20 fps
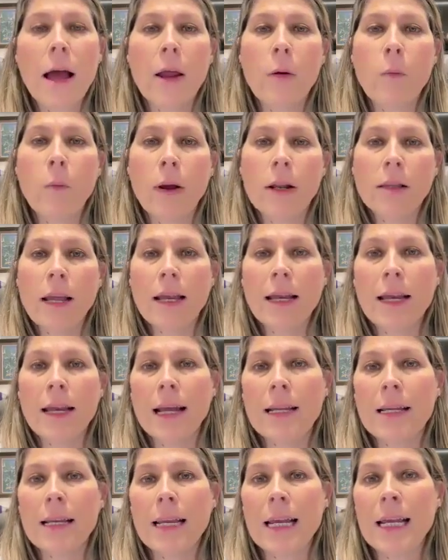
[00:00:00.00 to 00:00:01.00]
And when they
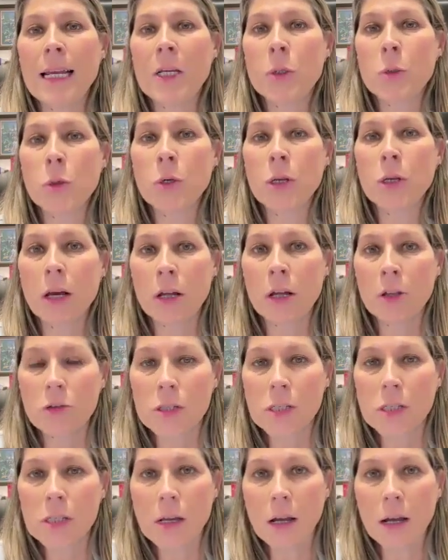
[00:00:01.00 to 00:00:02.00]
get into the other
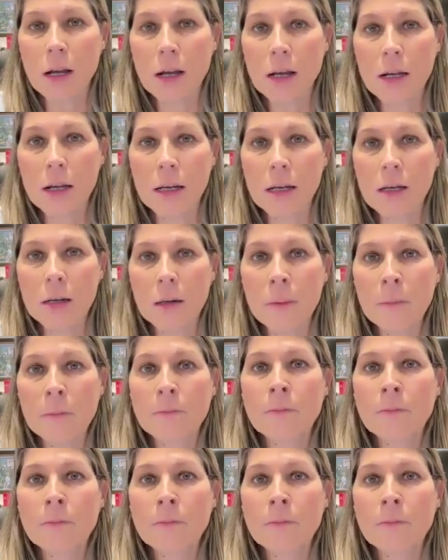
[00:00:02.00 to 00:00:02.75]
side,